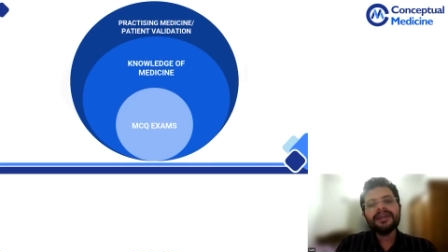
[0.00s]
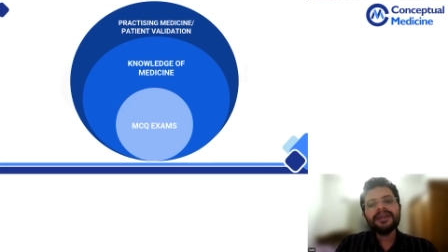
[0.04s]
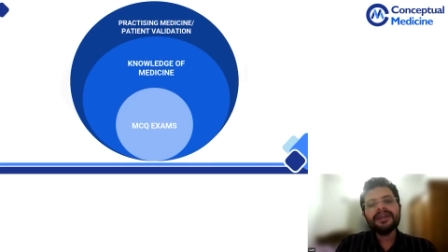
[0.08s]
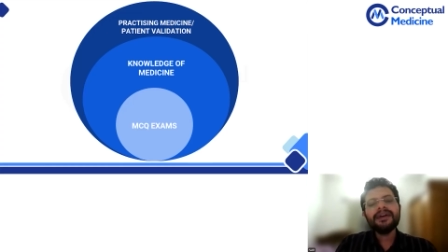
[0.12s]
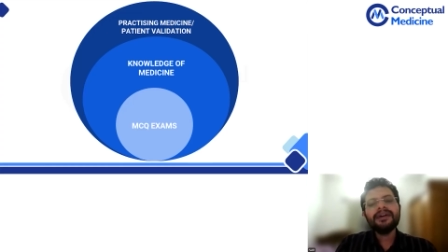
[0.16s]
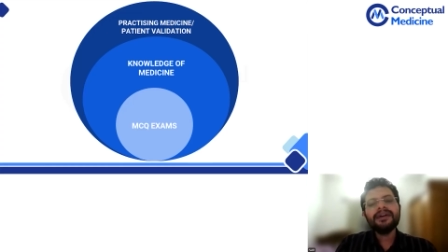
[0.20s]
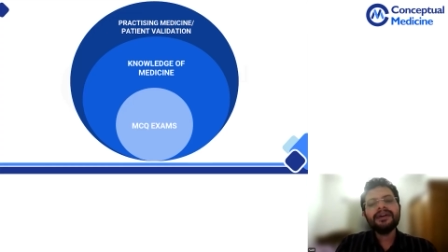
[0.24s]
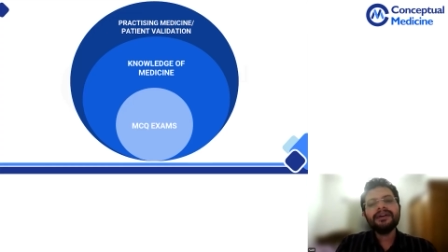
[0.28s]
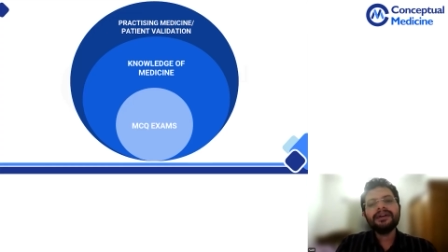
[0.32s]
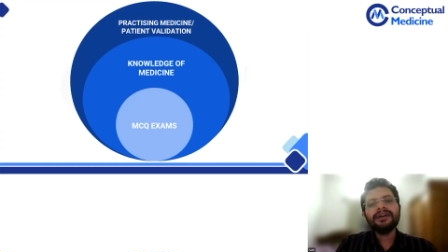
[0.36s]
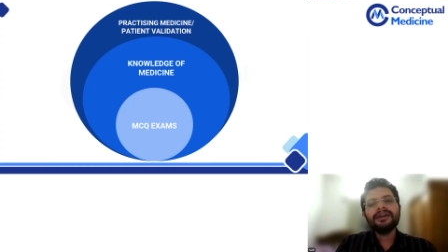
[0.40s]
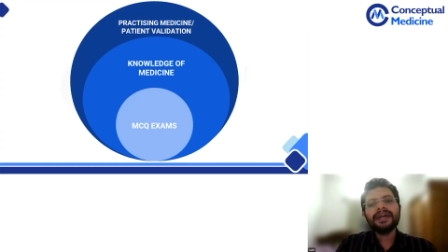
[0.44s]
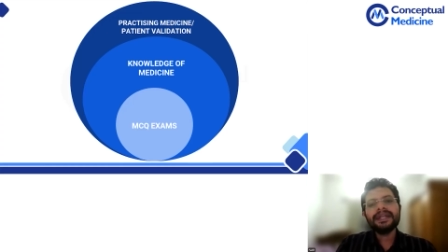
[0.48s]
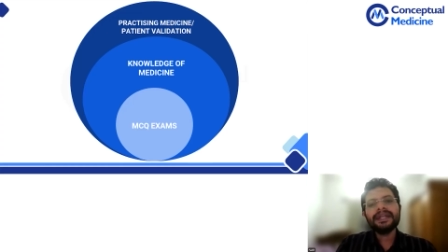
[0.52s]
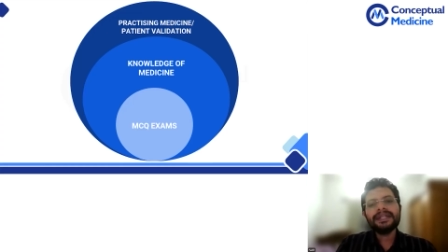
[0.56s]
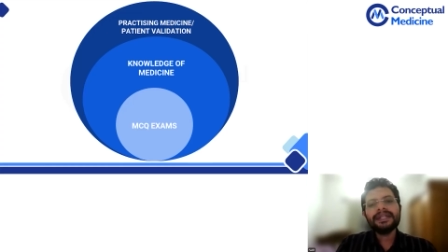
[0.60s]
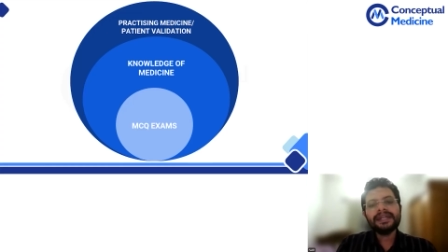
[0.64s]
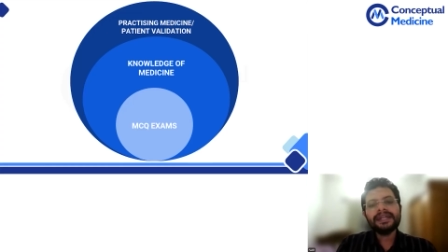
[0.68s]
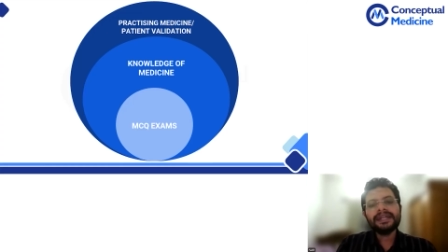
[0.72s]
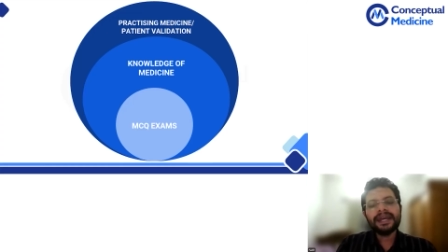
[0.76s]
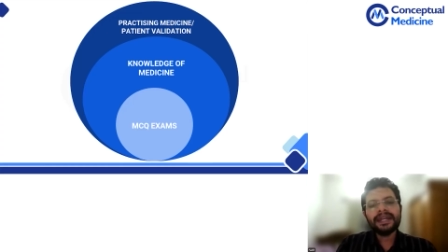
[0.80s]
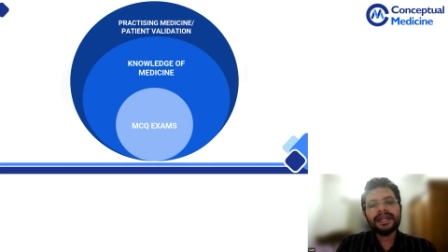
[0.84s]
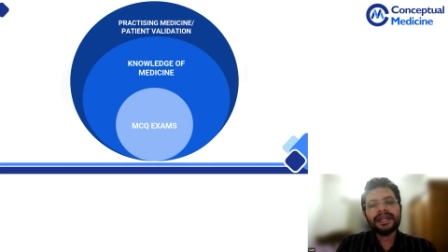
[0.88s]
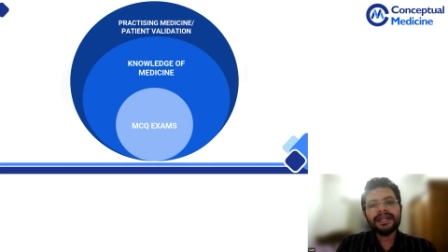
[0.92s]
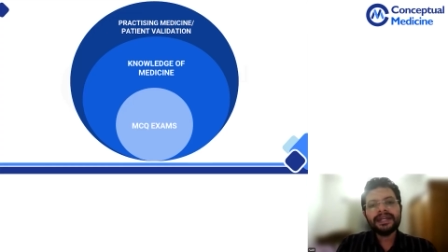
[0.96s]

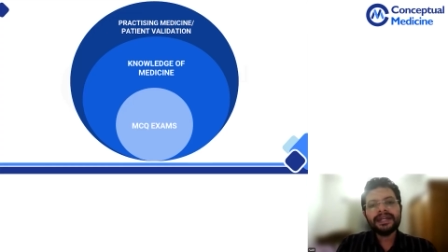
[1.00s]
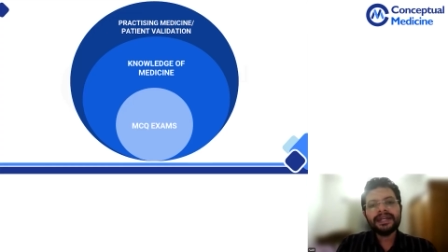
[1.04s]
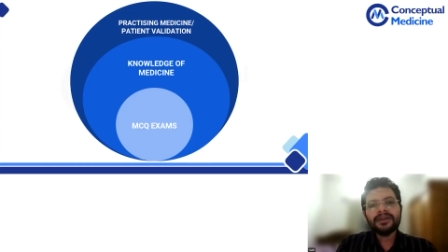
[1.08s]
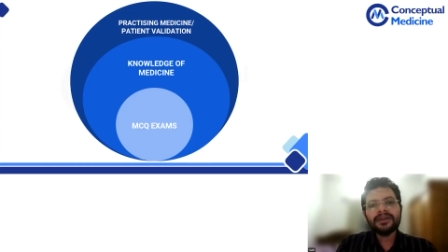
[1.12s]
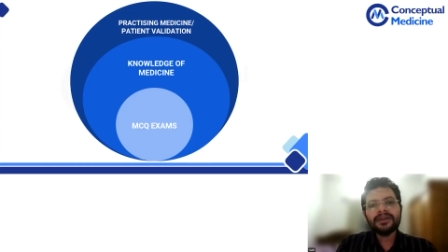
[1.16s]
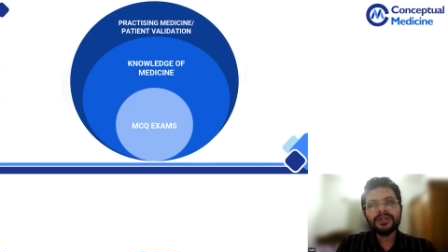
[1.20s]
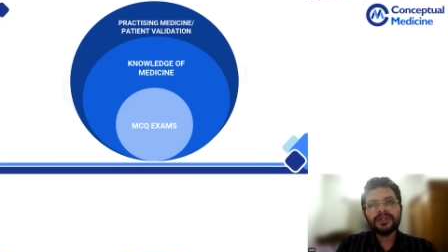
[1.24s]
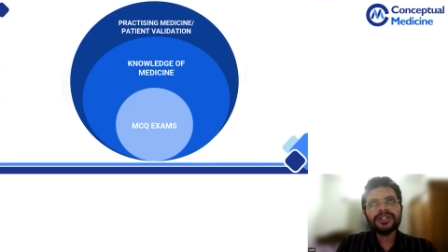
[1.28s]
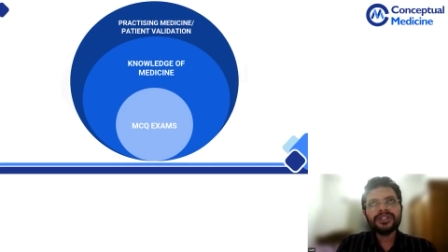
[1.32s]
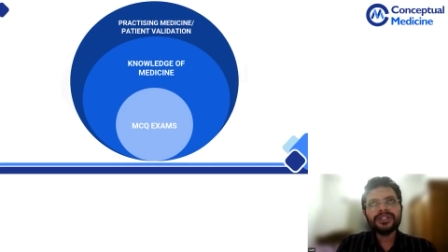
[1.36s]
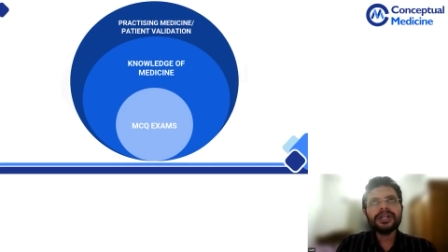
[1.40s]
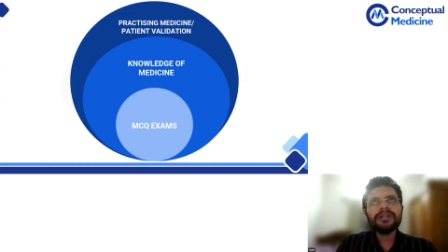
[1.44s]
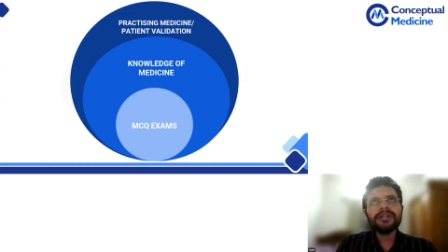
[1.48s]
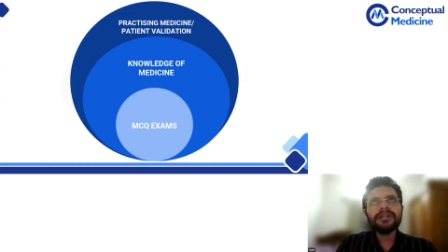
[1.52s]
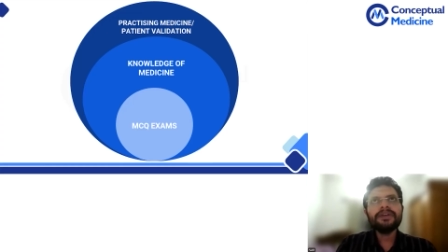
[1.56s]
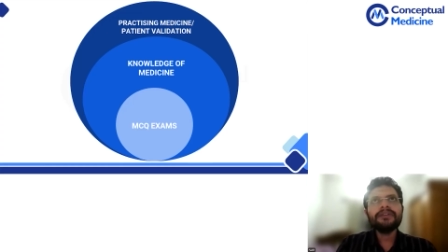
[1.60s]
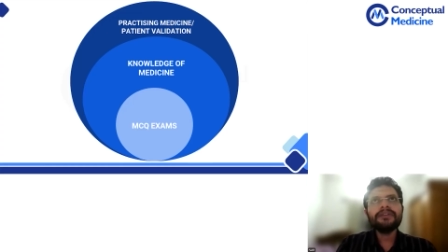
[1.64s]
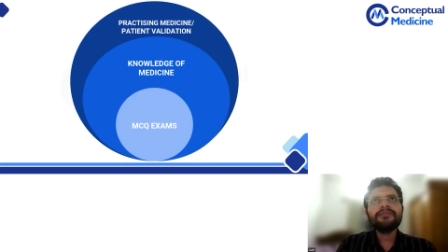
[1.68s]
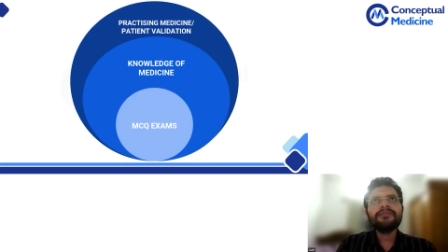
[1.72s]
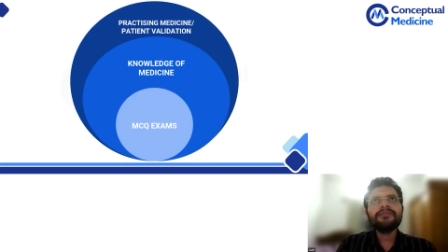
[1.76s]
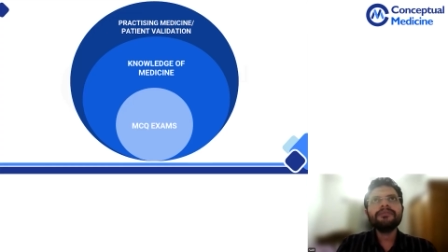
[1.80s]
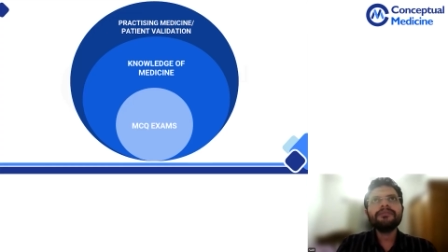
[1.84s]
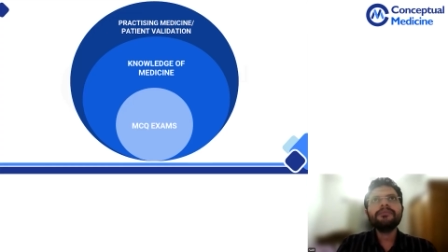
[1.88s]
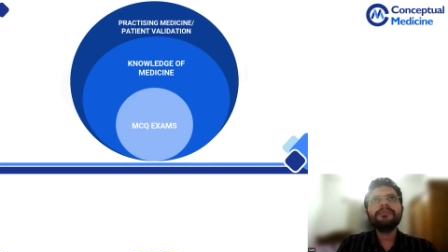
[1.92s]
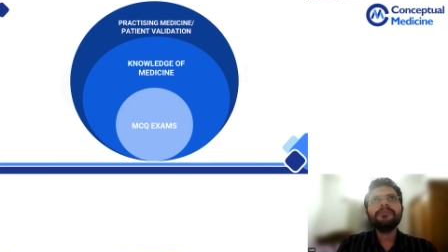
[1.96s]
Getting a good certificate
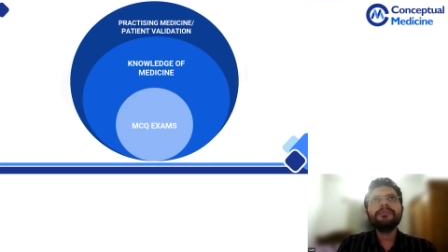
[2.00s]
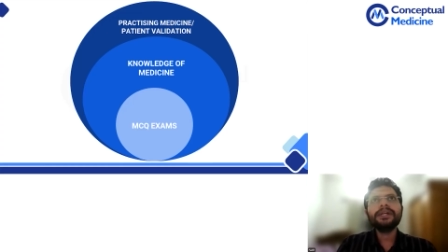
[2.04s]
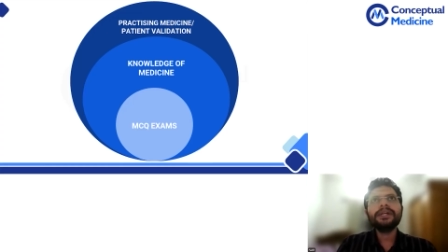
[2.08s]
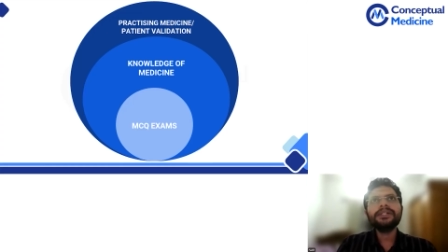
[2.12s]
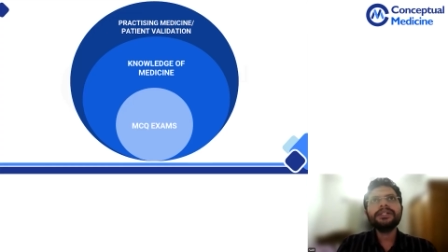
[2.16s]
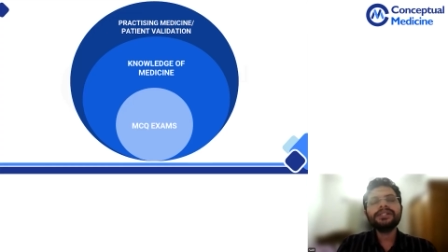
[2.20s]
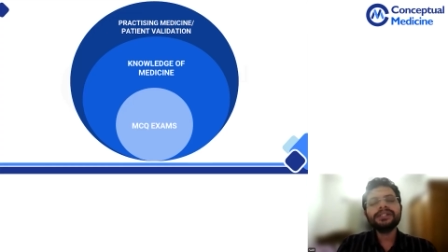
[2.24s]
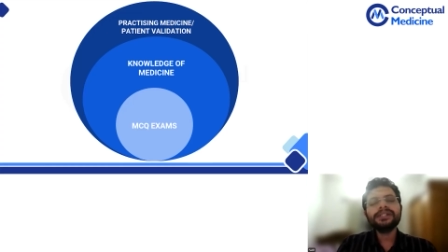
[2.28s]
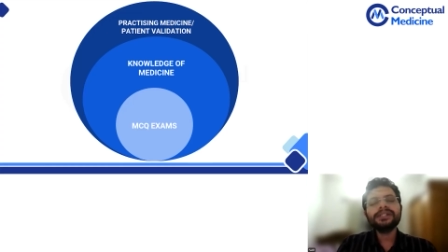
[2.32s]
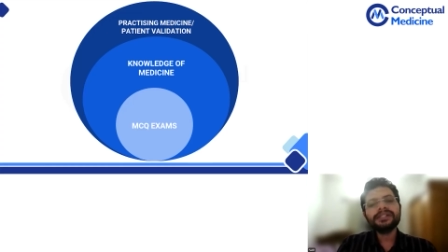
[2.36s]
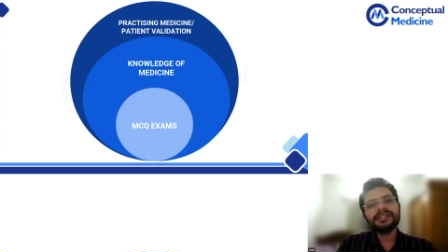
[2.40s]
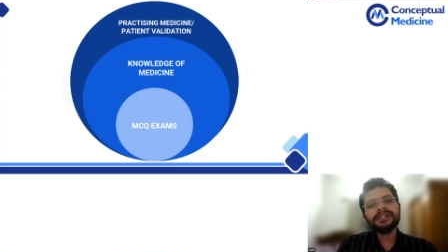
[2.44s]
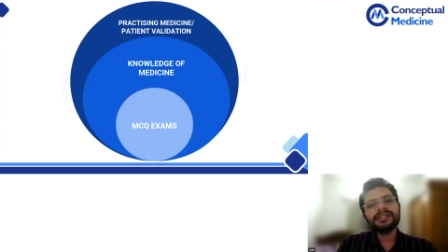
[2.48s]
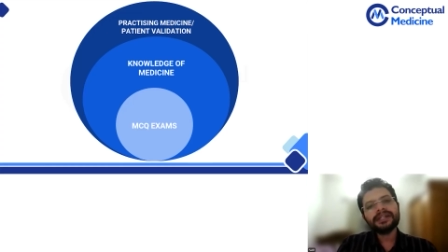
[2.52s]
from the patient